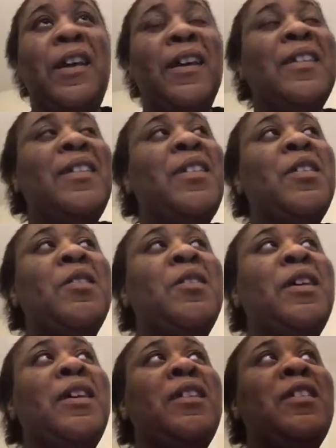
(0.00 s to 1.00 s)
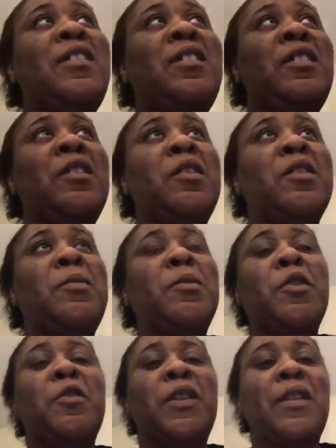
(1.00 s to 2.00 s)
I still, like, she called him
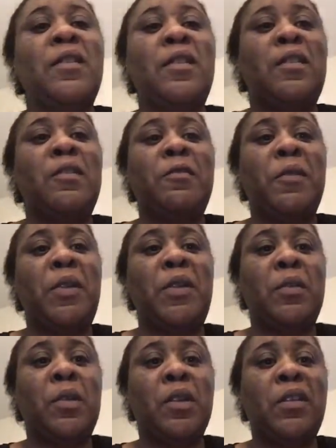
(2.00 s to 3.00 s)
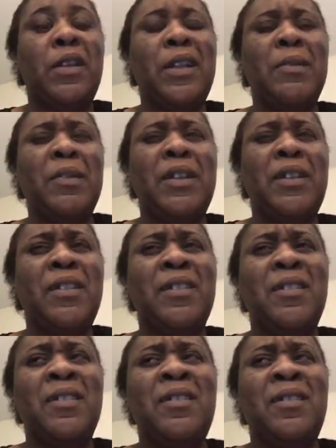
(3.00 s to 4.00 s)
her son-in-law from the door, and I'm like,
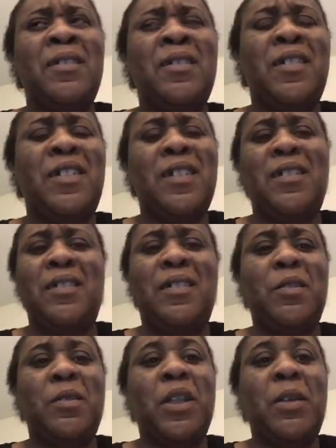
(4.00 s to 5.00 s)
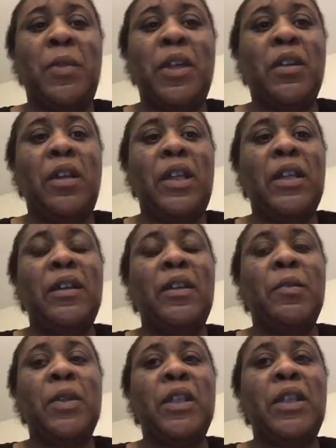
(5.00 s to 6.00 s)
son-in-law, we're not married,
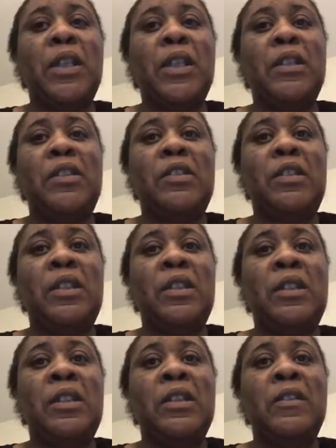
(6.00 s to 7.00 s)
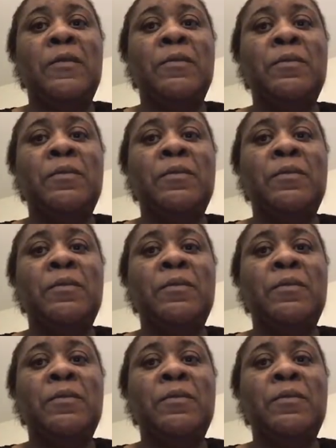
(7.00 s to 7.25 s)
like, but she